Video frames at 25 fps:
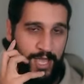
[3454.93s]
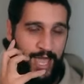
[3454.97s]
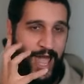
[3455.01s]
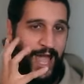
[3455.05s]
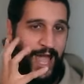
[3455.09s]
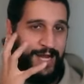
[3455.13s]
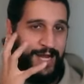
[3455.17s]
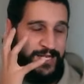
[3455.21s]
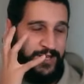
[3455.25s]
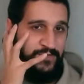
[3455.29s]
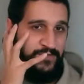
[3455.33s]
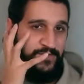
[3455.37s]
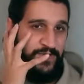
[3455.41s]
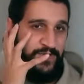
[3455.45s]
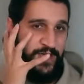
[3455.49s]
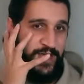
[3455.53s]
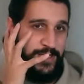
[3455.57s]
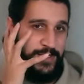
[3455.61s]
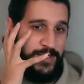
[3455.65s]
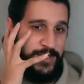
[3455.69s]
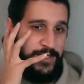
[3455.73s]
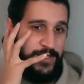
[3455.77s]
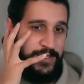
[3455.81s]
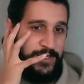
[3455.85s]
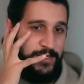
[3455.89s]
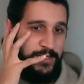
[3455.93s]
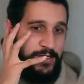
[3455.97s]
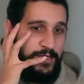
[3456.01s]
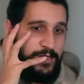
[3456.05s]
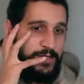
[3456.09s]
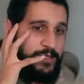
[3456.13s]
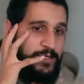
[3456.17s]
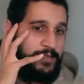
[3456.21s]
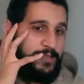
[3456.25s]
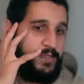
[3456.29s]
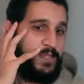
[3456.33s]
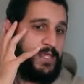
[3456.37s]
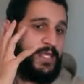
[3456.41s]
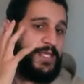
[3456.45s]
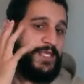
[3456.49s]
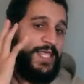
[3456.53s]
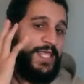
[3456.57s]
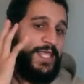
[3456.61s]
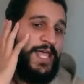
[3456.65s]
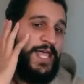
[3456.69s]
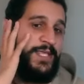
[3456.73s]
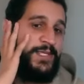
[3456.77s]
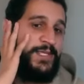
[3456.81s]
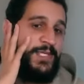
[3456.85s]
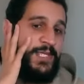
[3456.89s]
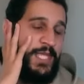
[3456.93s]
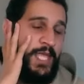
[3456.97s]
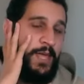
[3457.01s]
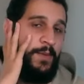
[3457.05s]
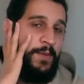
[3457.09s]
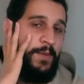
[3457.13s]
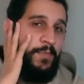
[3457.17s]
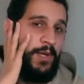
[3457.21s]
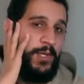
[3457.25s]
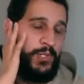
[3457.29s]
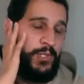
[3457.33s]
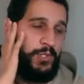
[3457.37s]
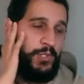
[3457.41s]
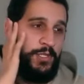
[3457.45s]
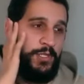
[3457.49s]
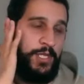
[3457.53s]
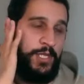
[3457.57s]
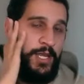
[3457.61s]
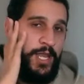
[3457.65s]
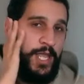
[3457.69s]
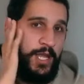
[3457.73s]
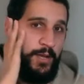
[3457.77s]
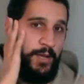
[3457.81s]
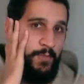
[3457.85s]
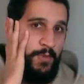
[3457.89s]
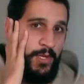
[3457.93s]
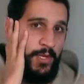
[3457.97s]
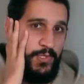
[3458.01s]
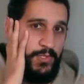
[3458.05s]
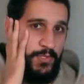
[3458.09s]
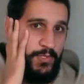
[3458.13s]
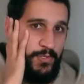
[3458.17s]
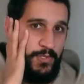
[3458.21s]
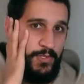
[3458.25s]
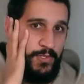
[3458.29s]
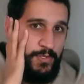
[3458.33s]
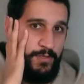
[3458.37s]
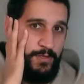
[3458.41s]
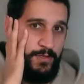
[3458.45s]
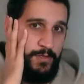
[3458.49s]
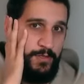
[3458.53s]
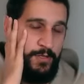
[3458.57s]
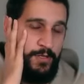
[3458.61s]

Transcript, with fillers: activates this SCM muscle in the neck muscles.